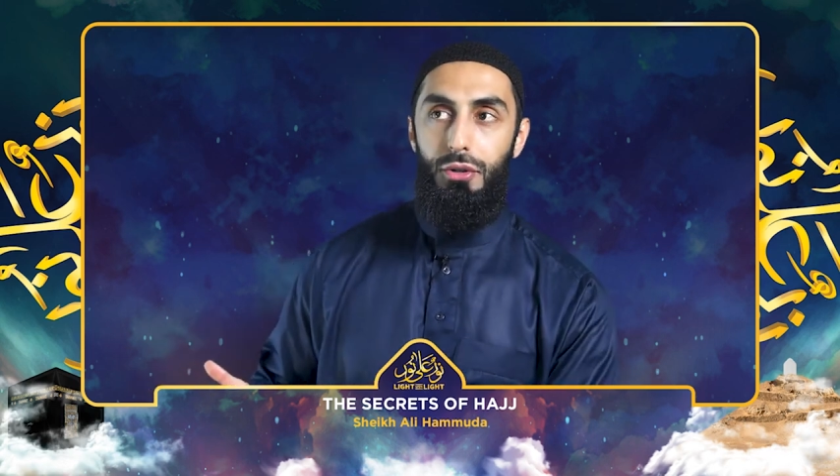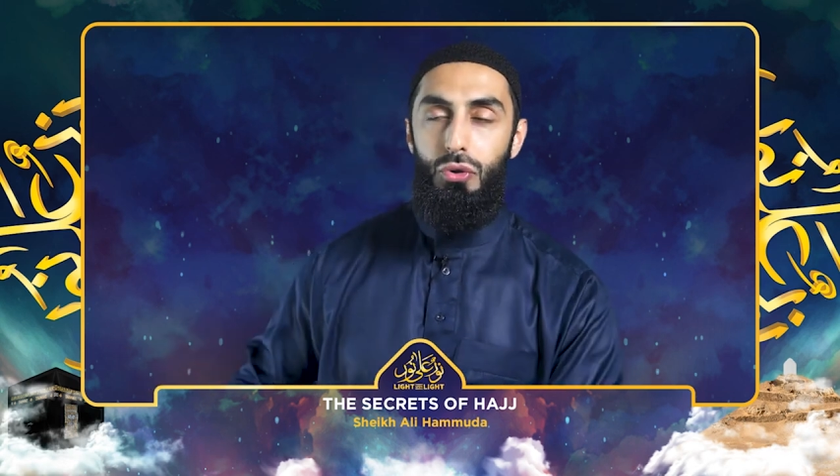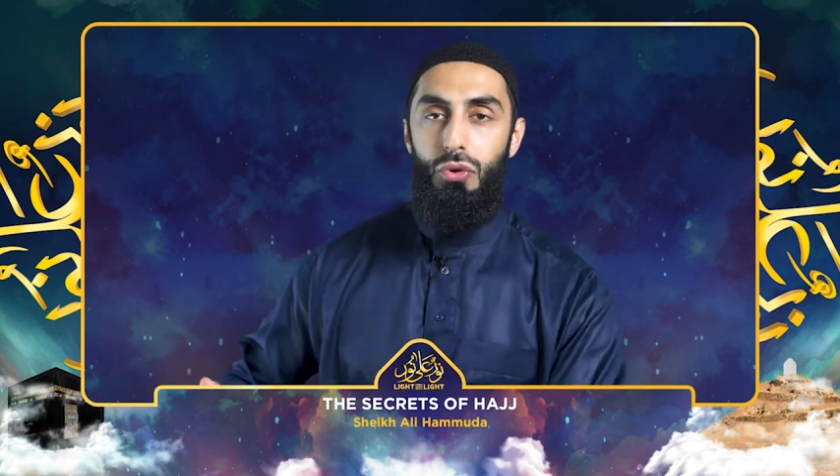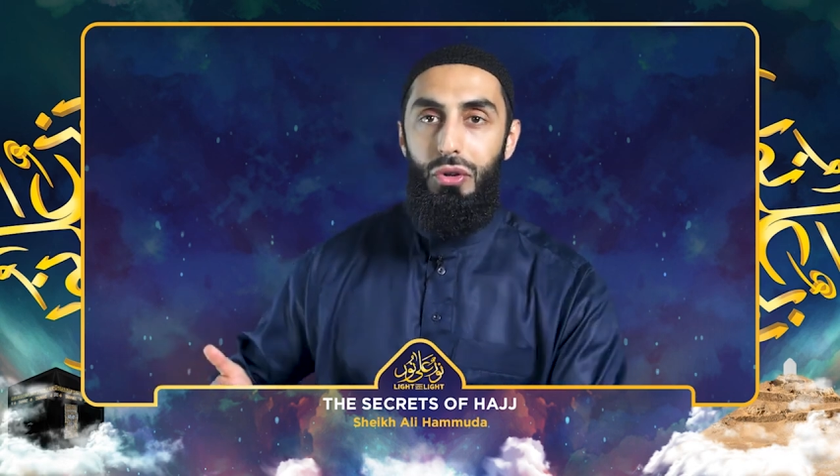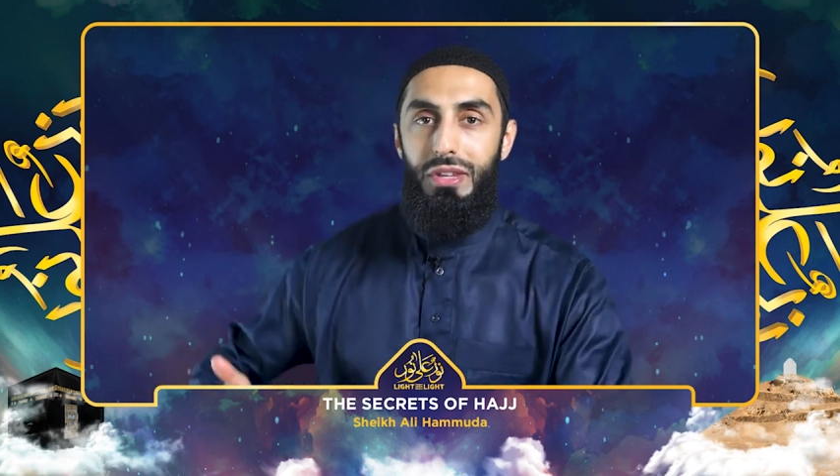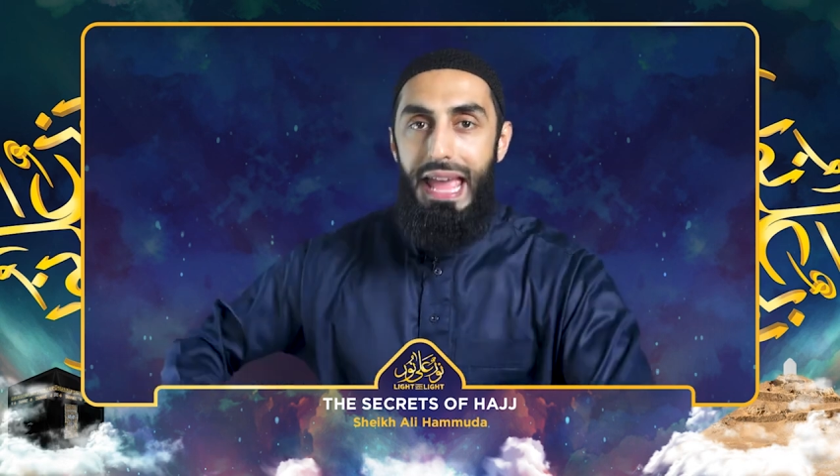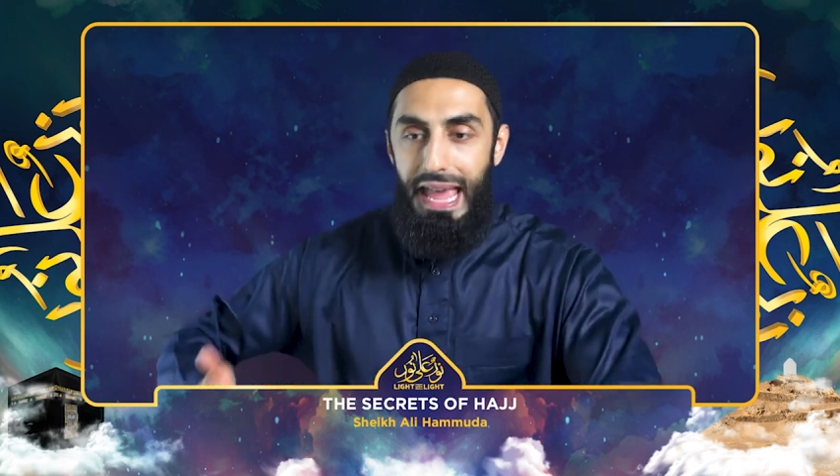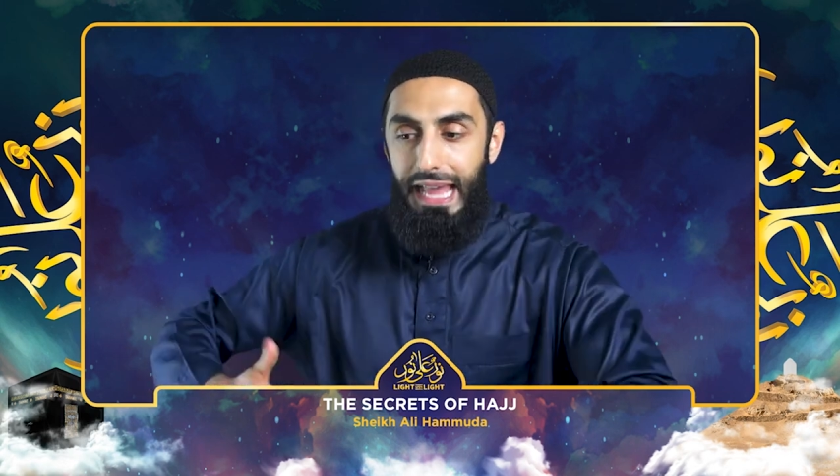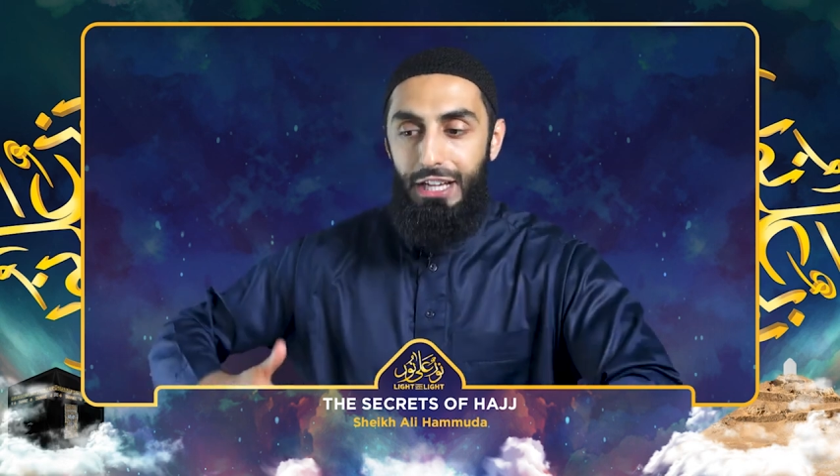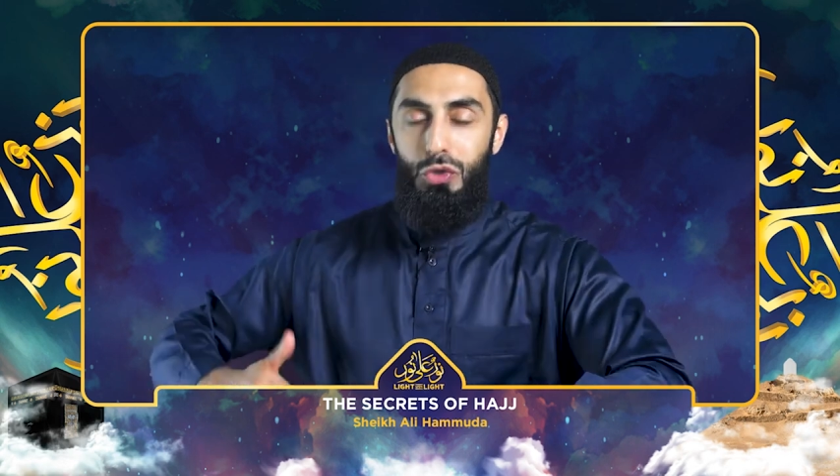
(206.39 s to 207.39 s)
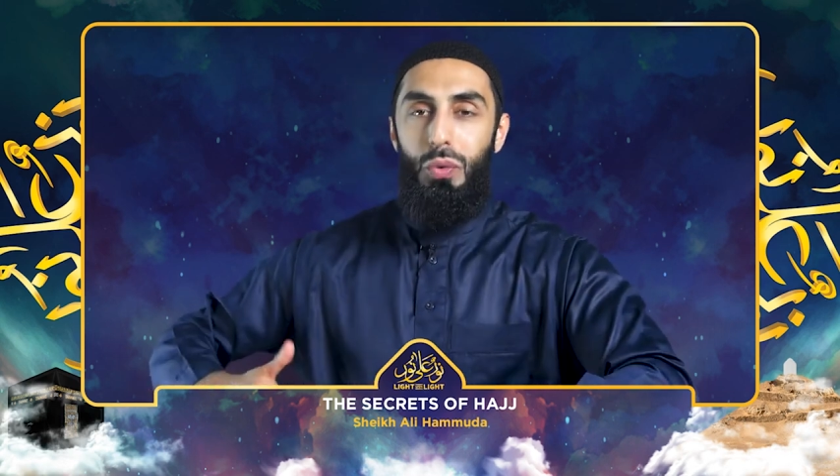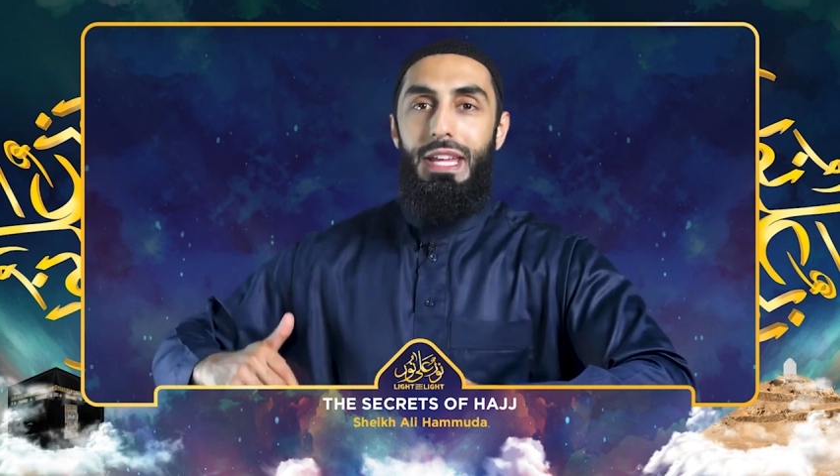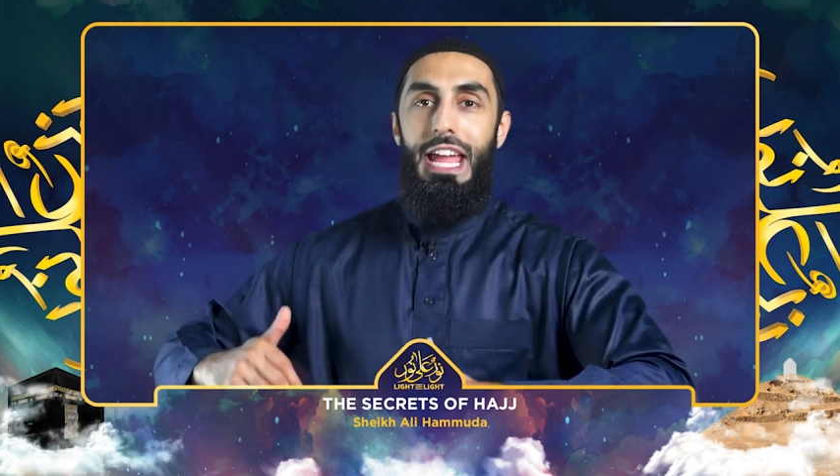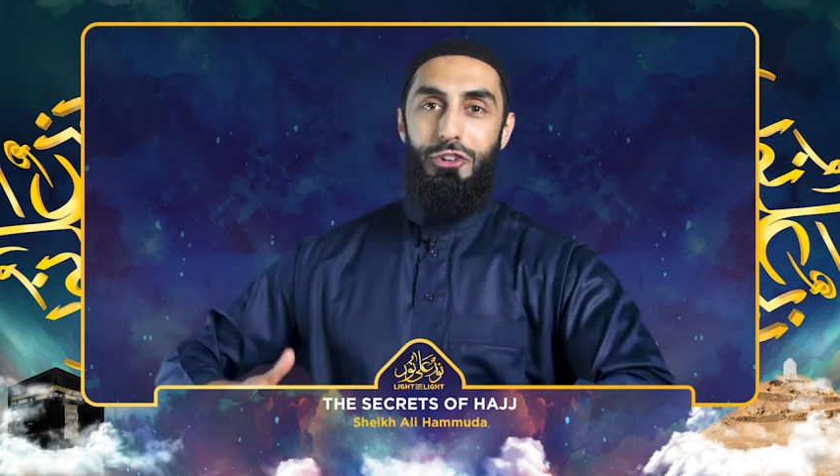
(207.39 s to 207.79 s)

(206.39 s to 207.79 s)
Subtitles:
do not actually